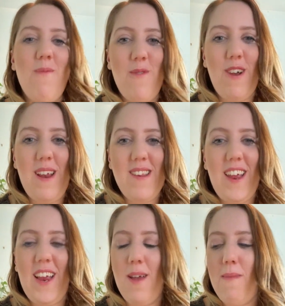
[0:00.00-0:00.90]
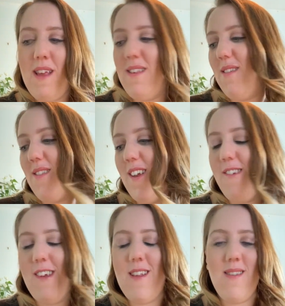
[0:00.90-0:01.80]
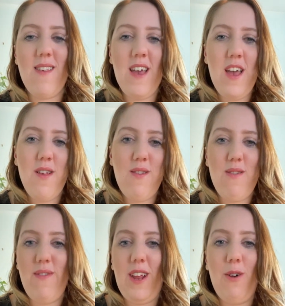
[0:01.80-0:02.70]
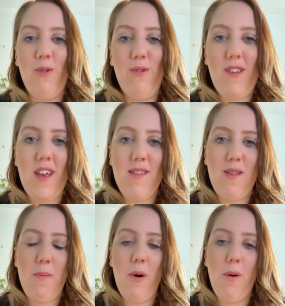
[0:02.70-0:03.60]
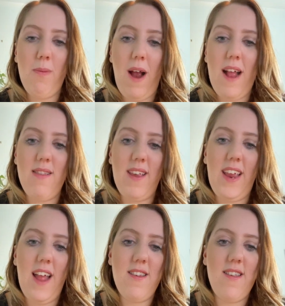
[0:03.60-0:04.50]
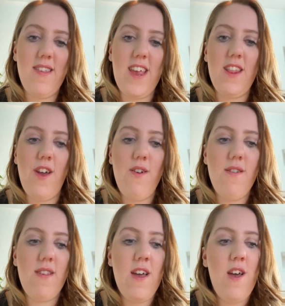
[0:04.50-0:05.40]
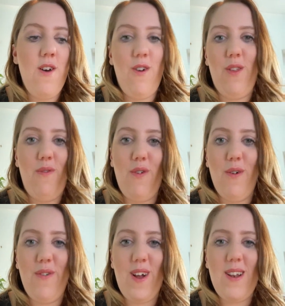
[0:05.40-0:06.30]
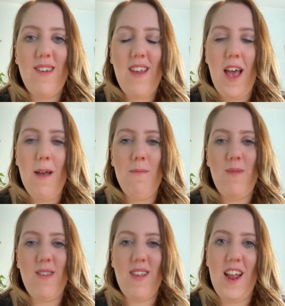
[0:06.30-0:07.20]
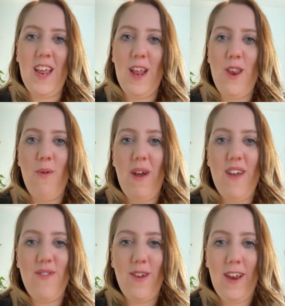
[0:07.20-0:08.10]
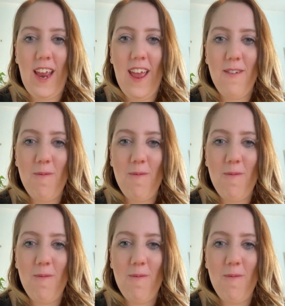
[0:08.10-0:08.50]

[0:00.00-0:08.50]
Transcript: creating amazing solutions. So it's really cool to support brands and get to see those on the forefront, designing a new way of doing it.